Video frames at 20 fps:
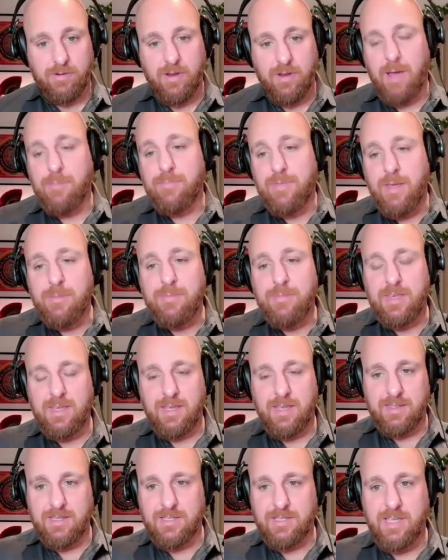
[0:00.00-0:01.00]
I'm
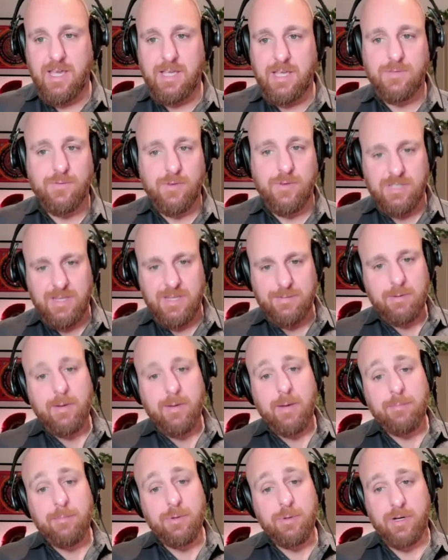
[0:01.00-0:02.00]
thinking in this case, for example,
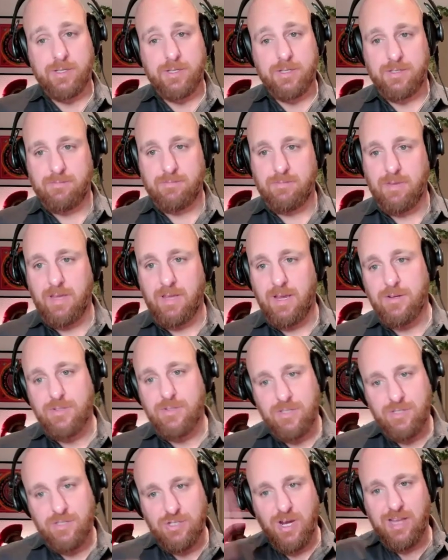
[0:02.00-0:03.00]
about books. Here's
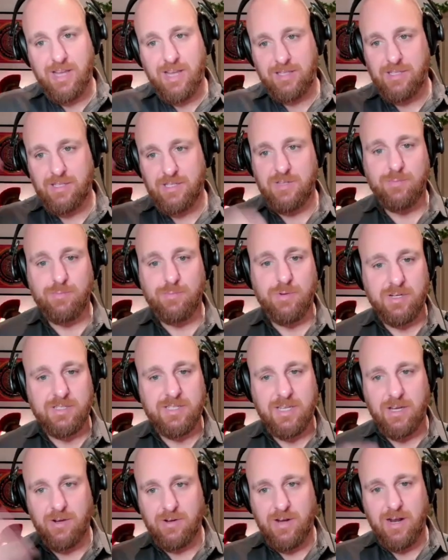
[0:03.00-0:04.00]
this giant list of books
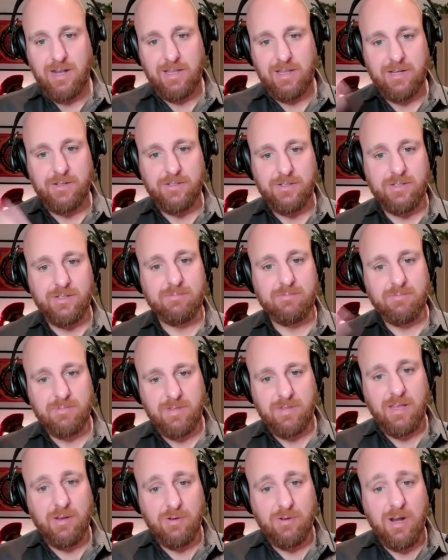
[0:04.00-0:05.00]
that you're not allowed
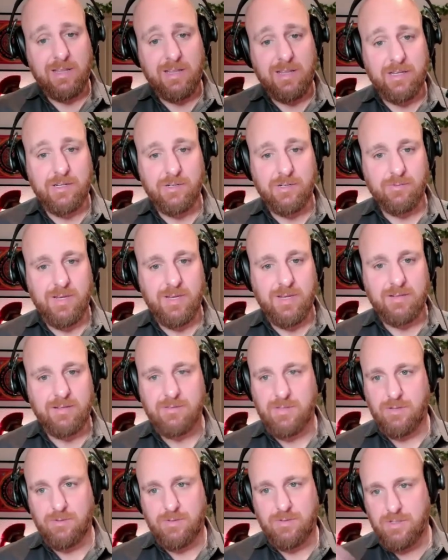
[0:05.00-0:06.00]
to read.
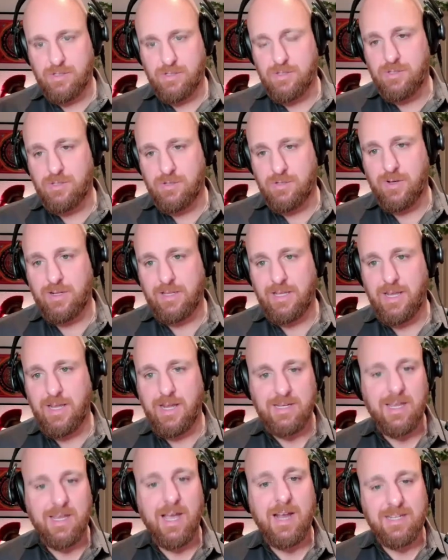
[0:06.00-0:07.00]
So it's strictly
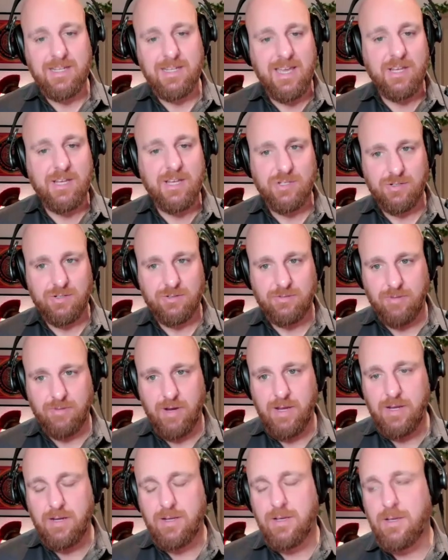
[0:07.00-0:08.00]
ideational,
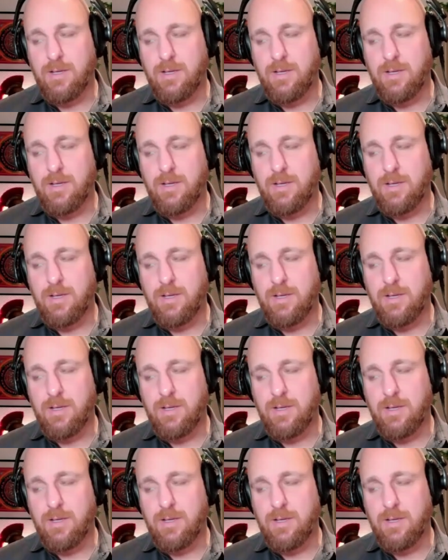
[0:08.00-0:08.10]
right?